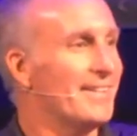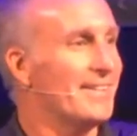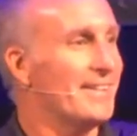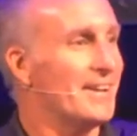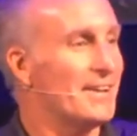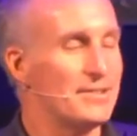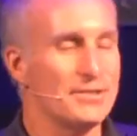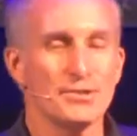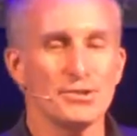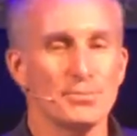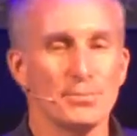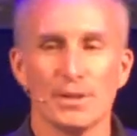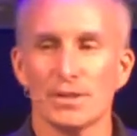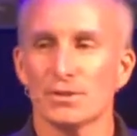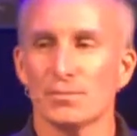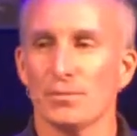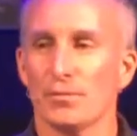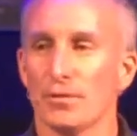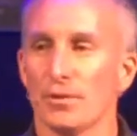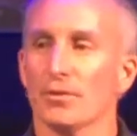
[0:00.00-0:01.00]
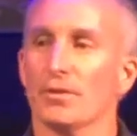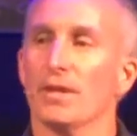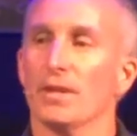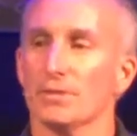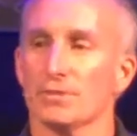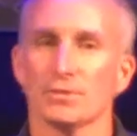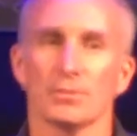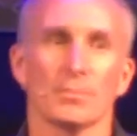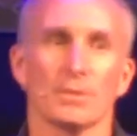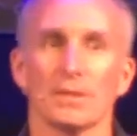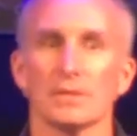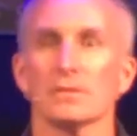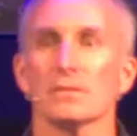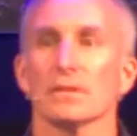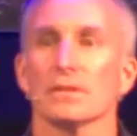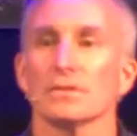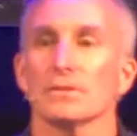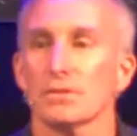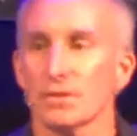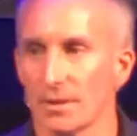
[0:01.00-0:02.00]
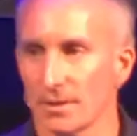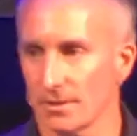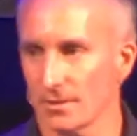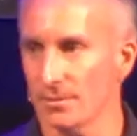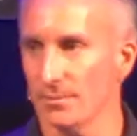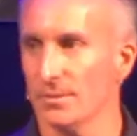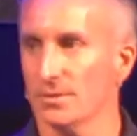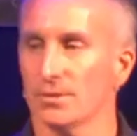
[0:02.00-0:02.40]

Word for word: It just makes me feel, okay, somebody's listening to me,